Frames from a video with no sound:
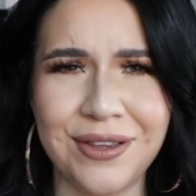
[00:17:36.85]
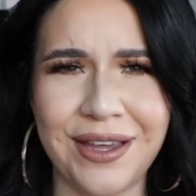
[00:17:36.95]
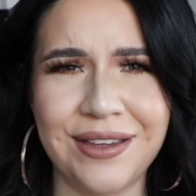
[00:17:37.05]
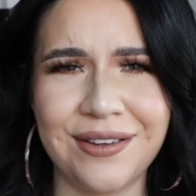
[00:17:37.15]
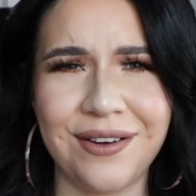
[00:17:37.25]

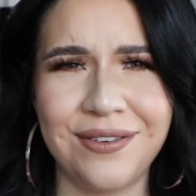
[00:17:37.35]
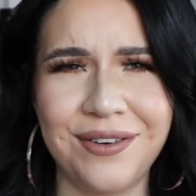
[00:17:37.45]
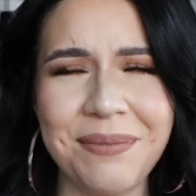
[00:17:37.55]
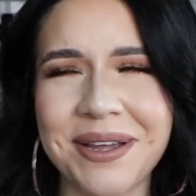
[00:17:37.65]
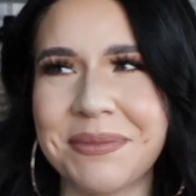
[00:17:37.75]
Like, I'm
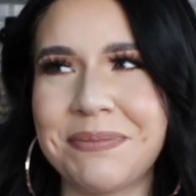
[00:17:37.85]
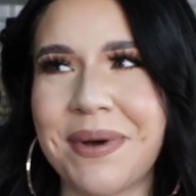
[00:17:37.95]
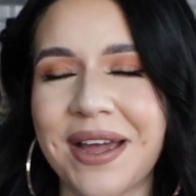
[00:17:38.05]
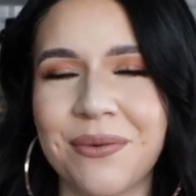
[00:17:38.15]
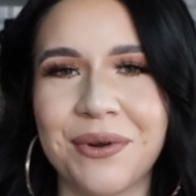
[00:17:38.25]
not gonna be
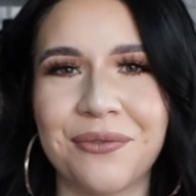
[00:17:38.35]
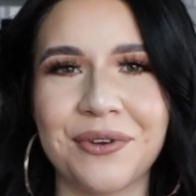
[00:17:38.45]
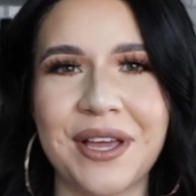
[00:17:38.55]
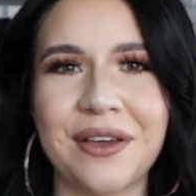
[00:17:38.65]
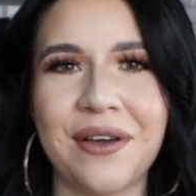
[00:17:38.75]
buying one
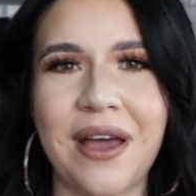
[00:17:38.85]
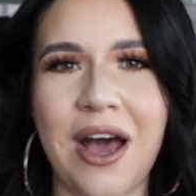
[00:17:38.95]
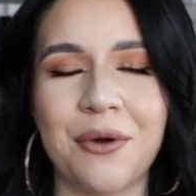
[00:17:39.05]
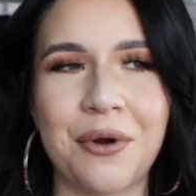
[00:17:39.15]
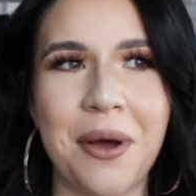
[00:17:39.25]
for like,
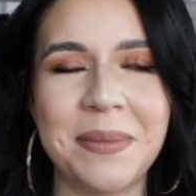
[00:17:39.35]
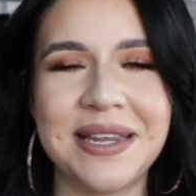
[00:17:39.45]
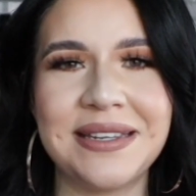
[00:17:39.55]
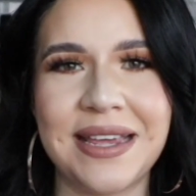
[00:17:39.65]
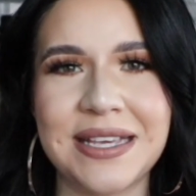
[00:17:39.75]
I don't know how
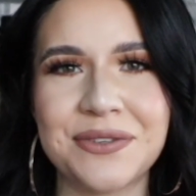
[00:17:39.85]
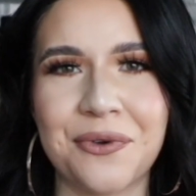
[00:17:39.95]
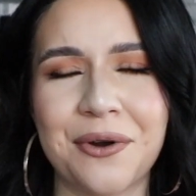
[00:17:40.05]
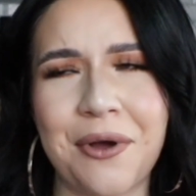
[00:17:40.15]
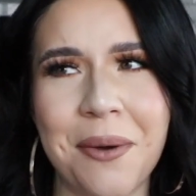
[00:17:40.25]
many days,
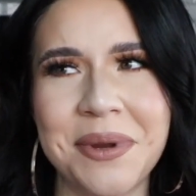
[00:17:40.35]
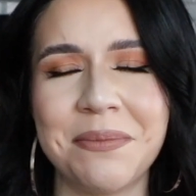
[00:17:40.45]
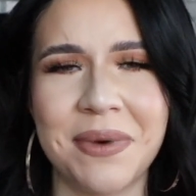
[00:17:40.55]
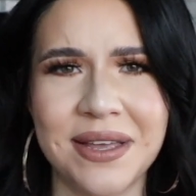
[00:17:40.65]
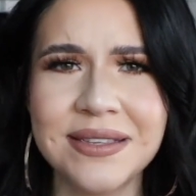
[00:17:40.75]
for I don't know how many
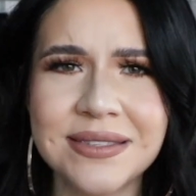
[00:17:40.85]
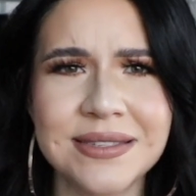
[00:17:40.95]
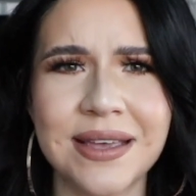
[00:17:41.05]
months.